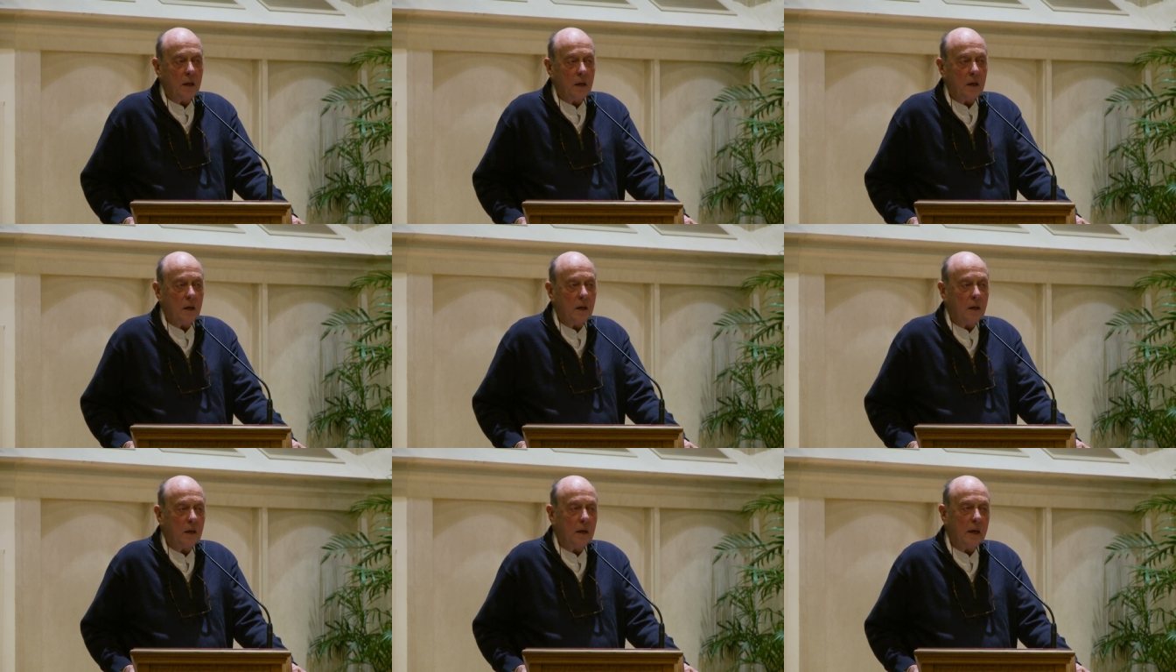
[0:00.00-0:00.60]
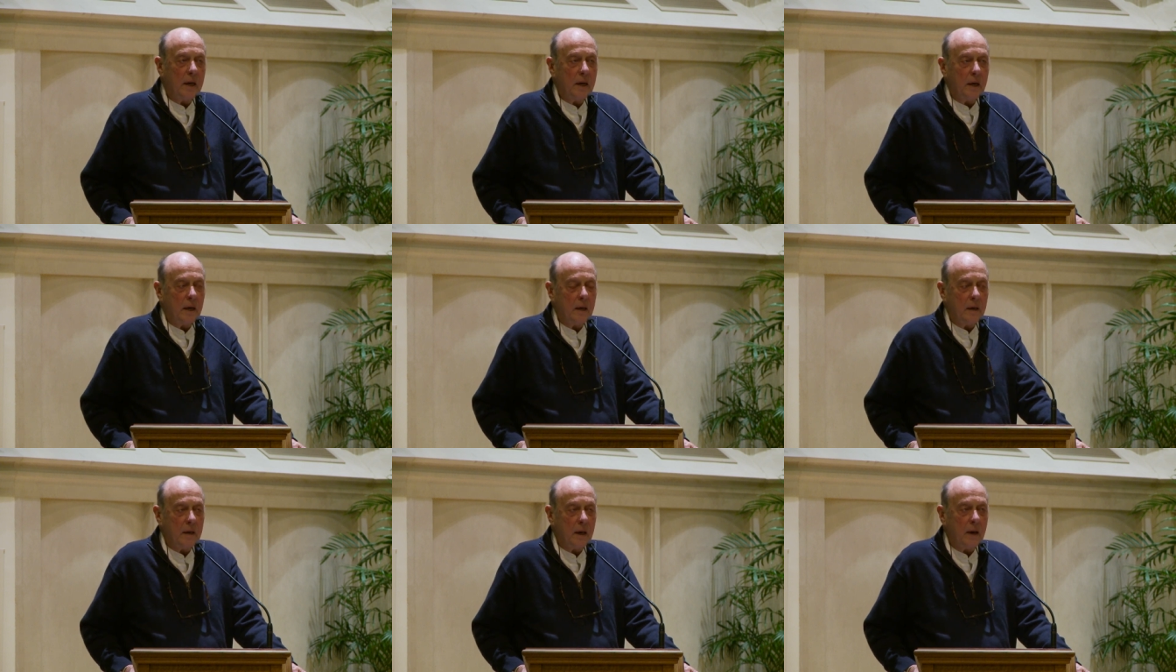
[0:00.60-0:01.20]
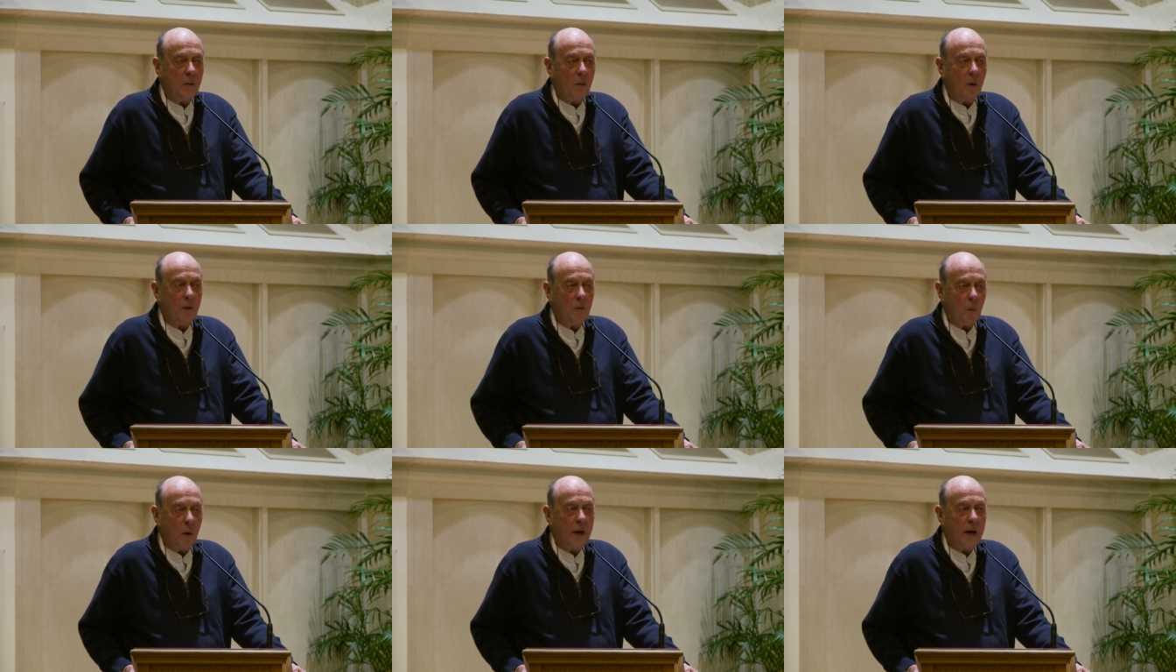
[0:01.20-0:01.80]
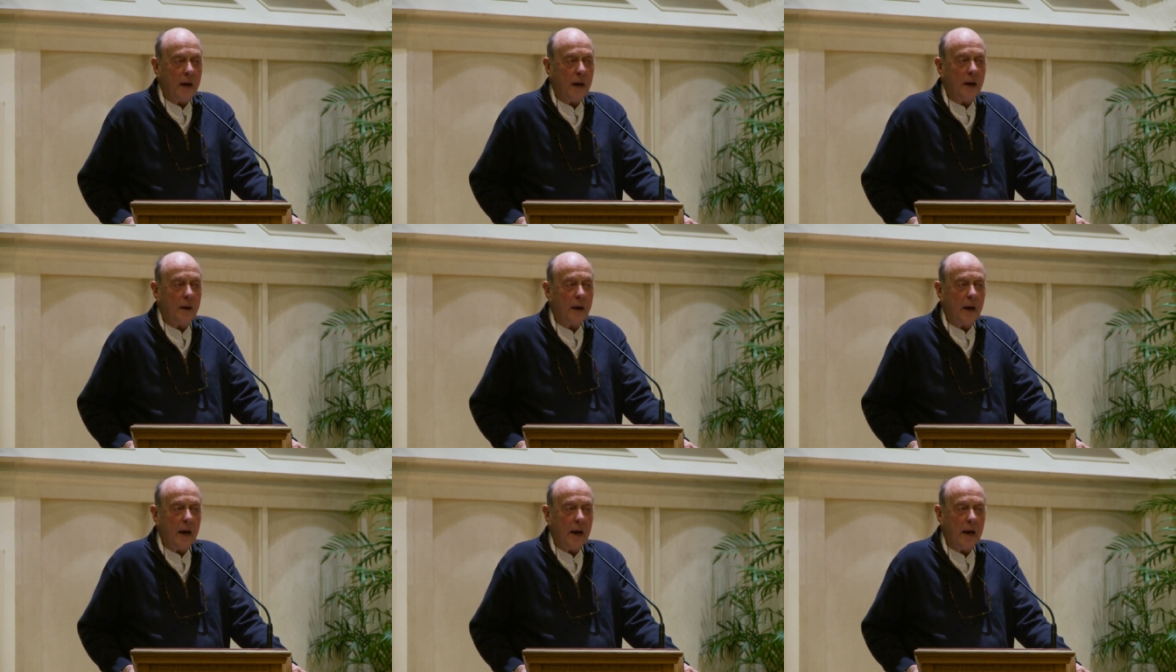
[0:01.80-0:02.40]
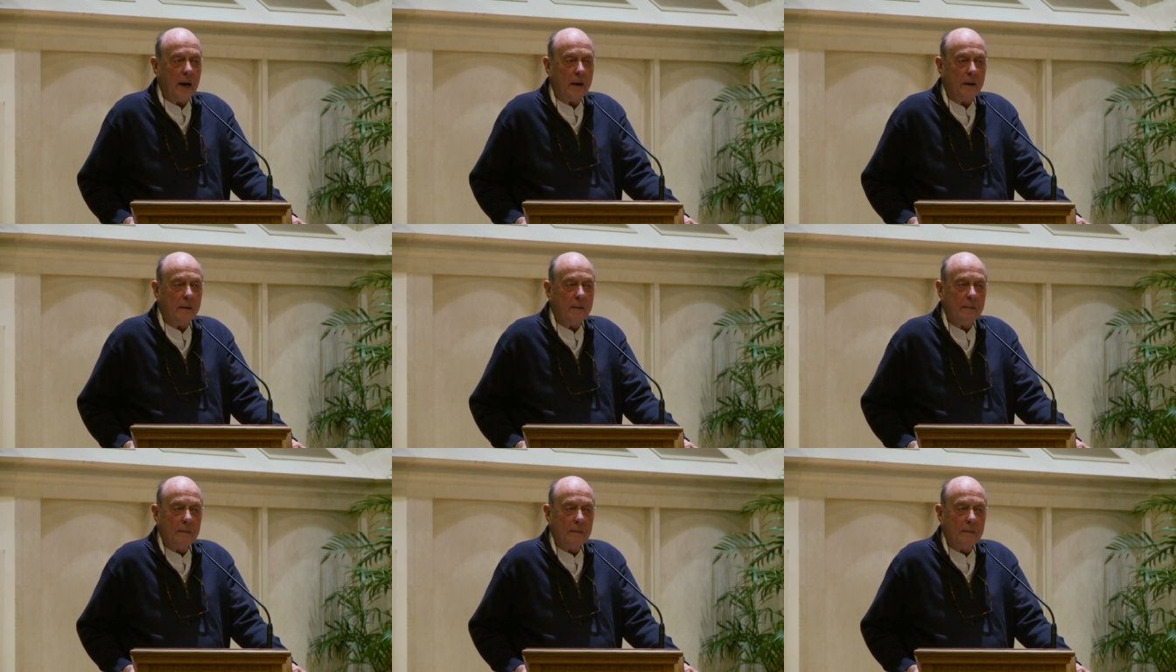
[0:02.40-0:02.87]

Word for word: uh, uh, on the one hand, and